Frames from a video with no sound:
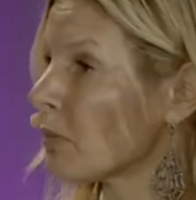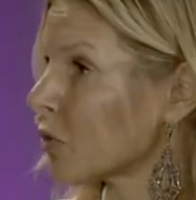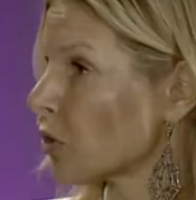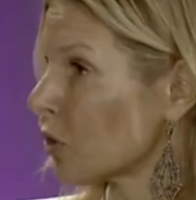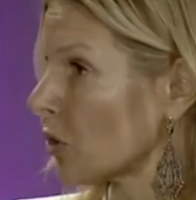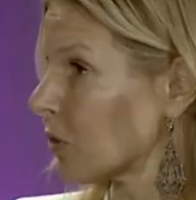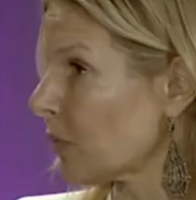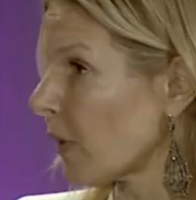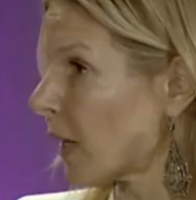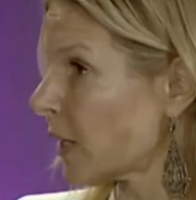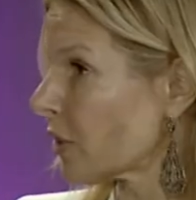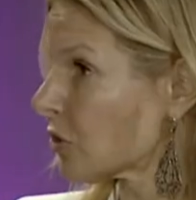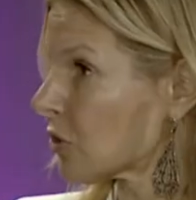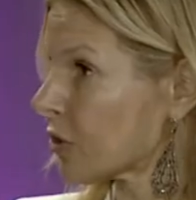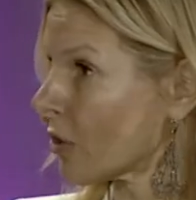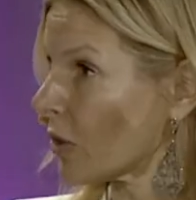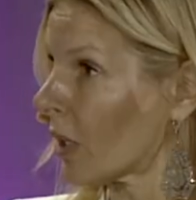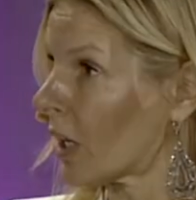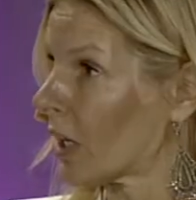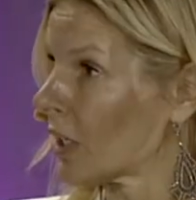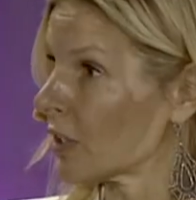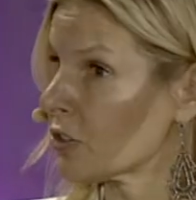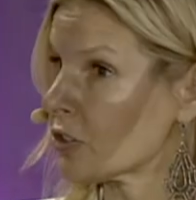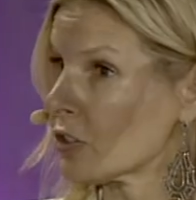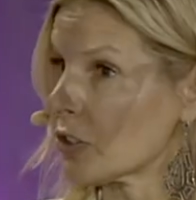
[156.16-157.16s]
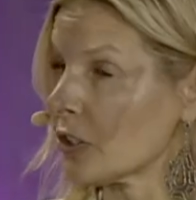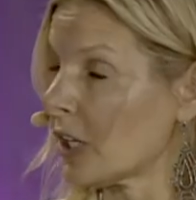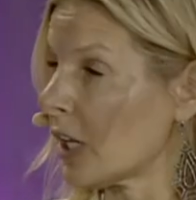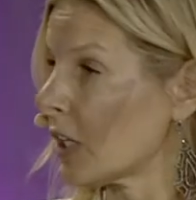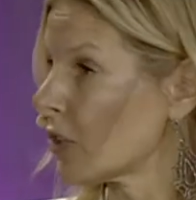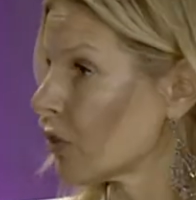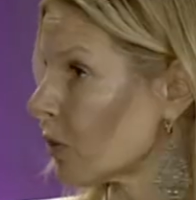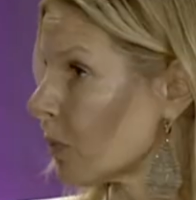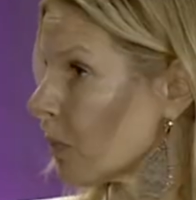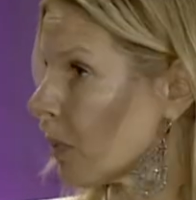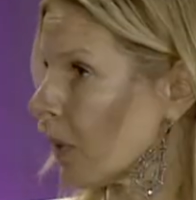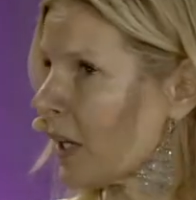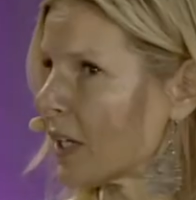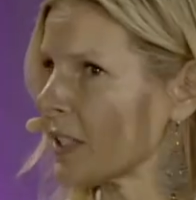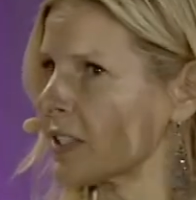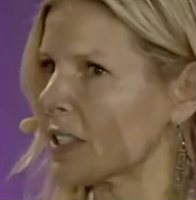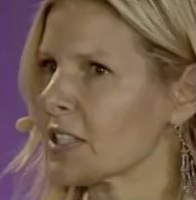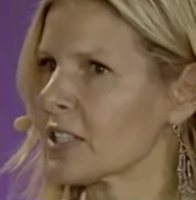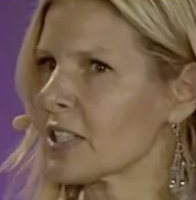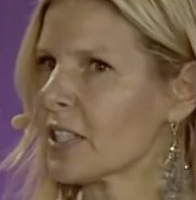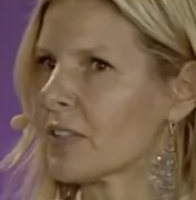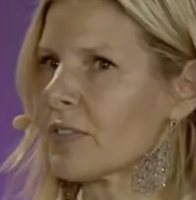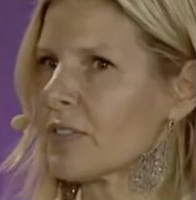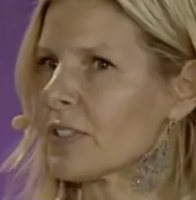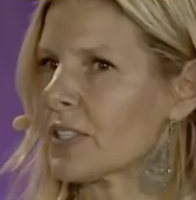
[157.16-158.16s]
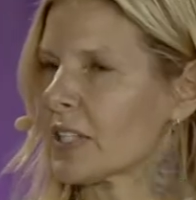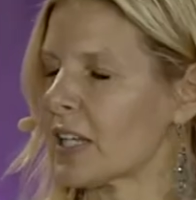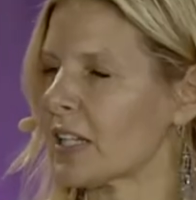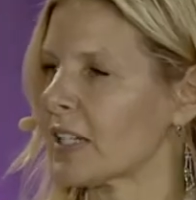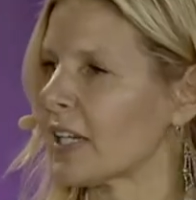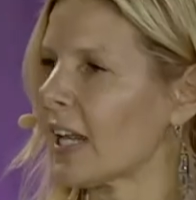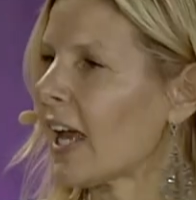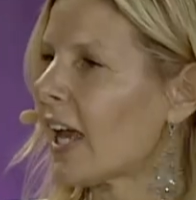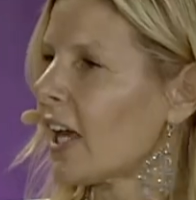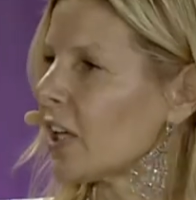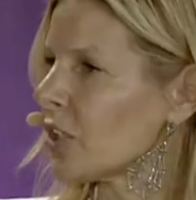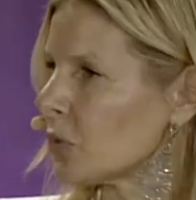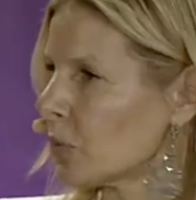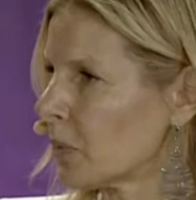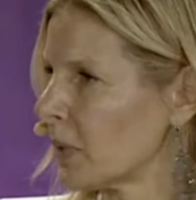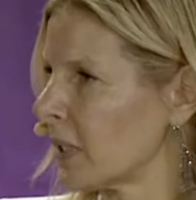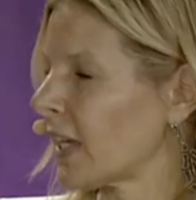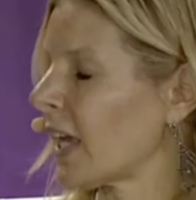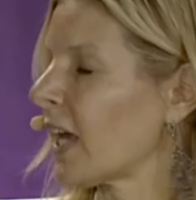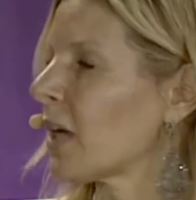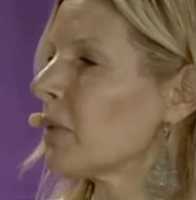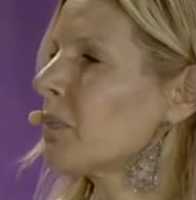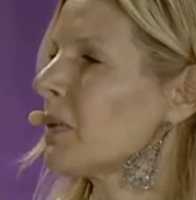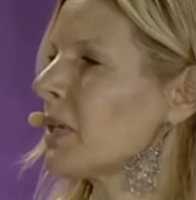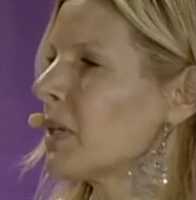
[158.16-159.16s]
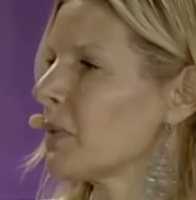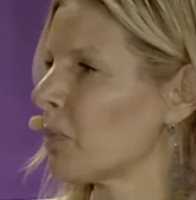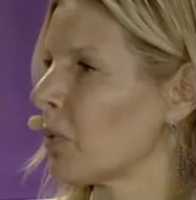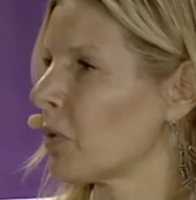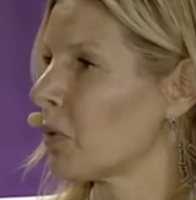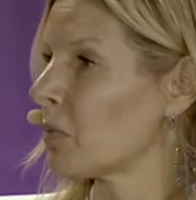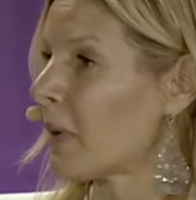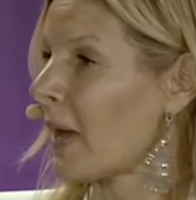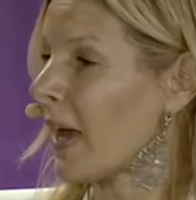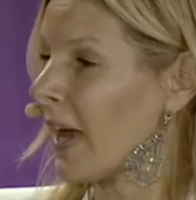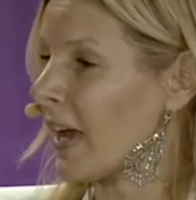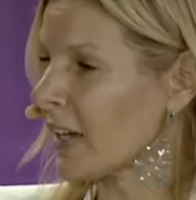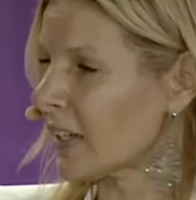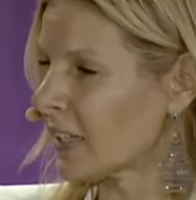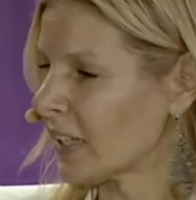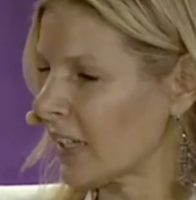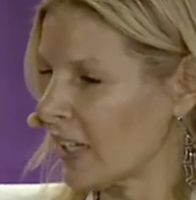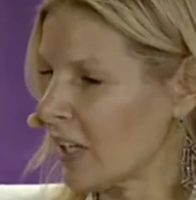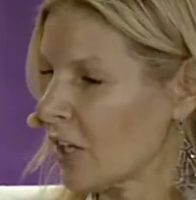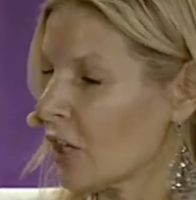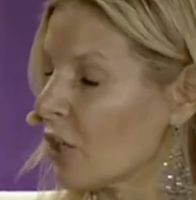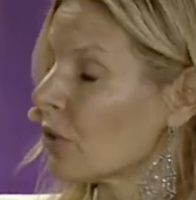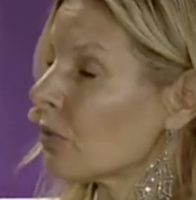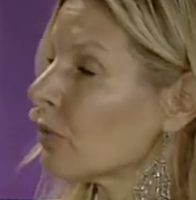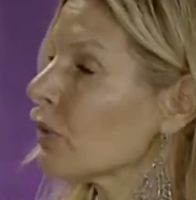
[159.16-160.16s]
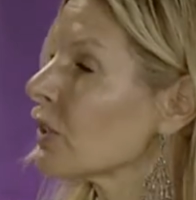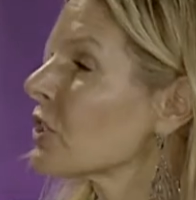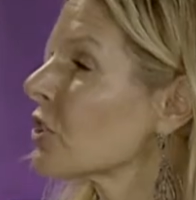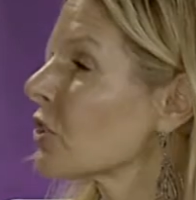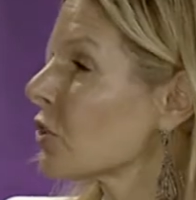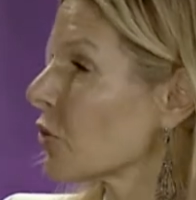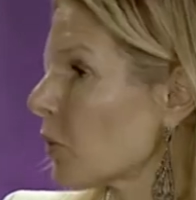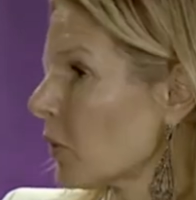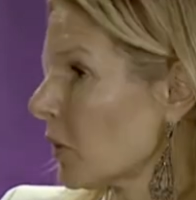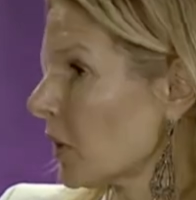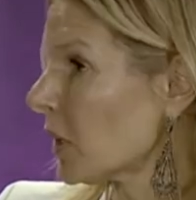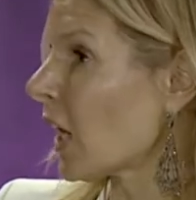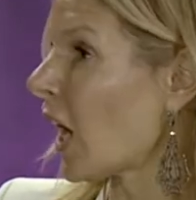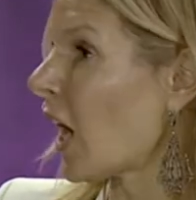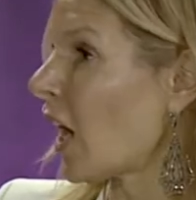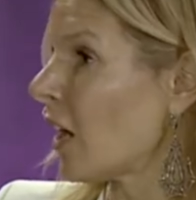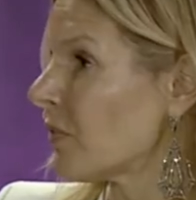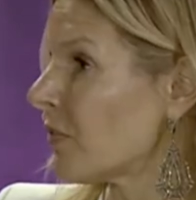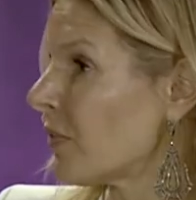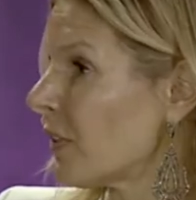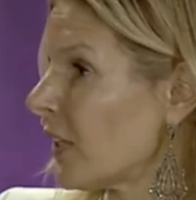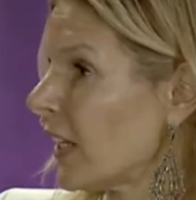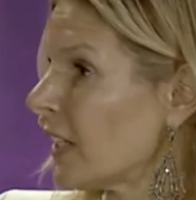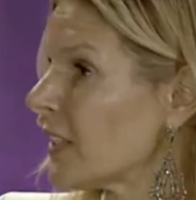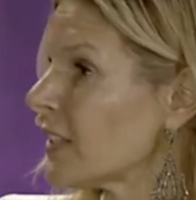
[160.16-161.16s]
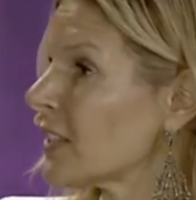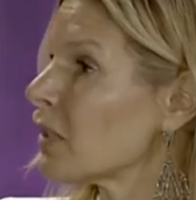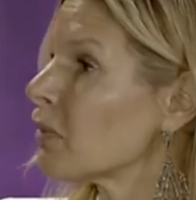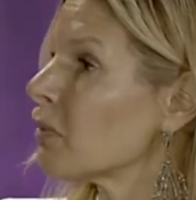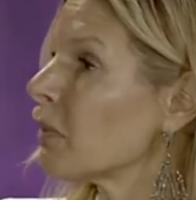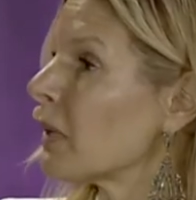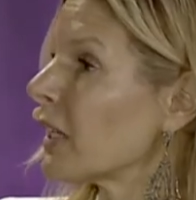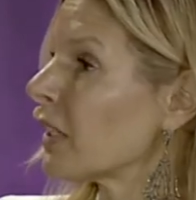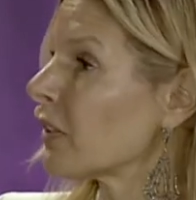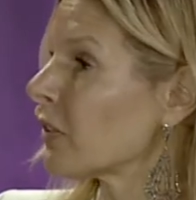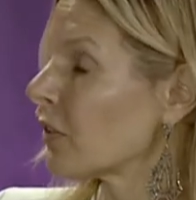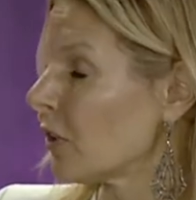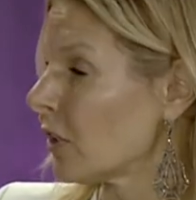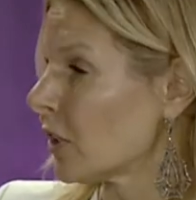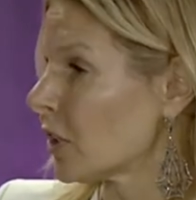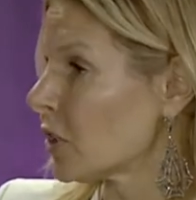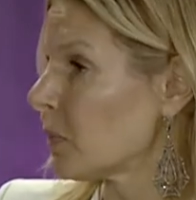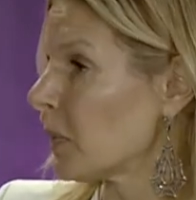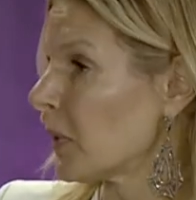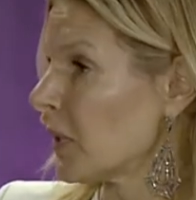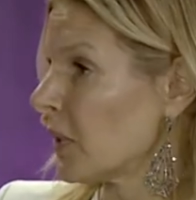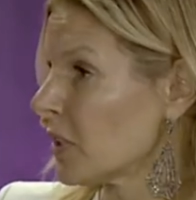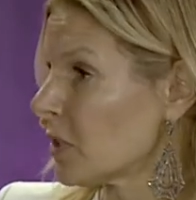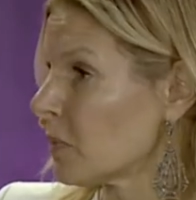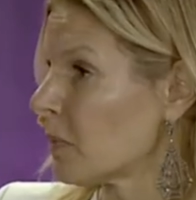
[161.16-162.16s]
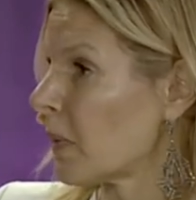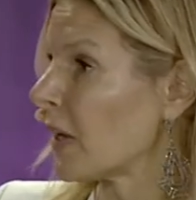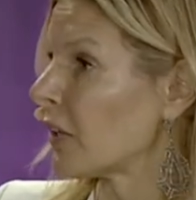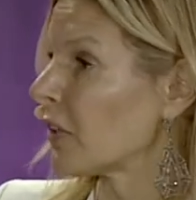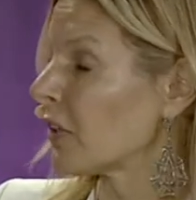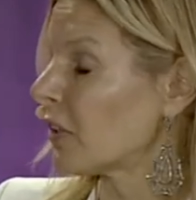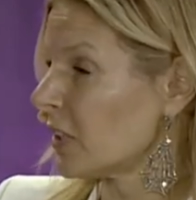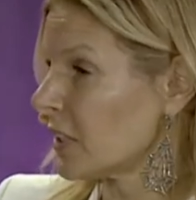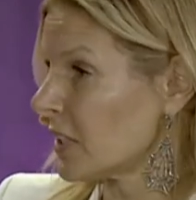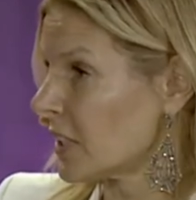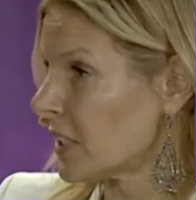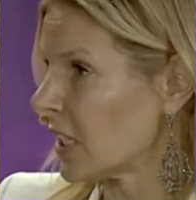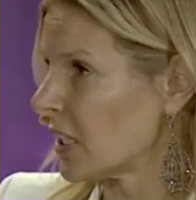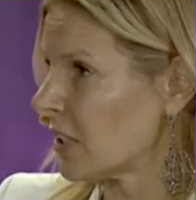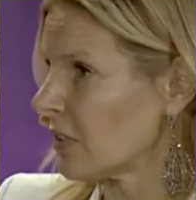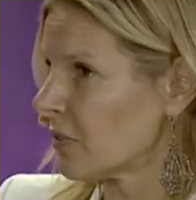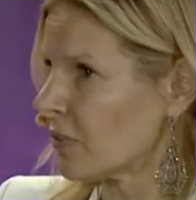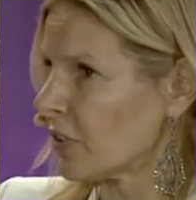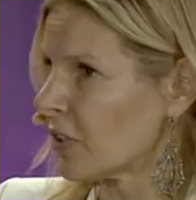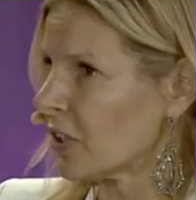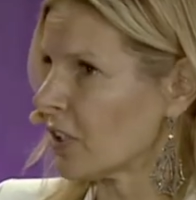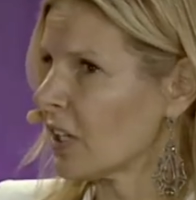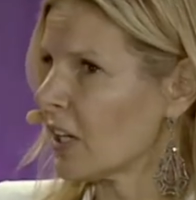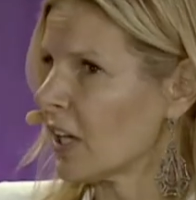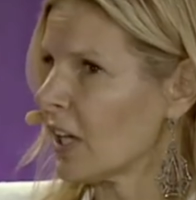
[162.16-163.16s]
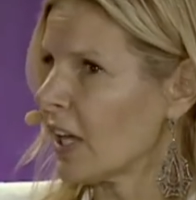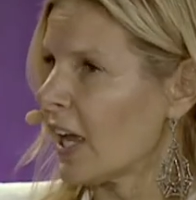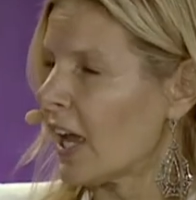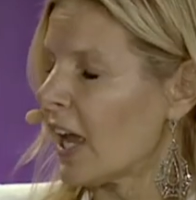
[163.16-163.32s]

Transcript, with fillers: or restaurants or enterprises, have said, how do we get people back restore confidence and make their experience better and safer.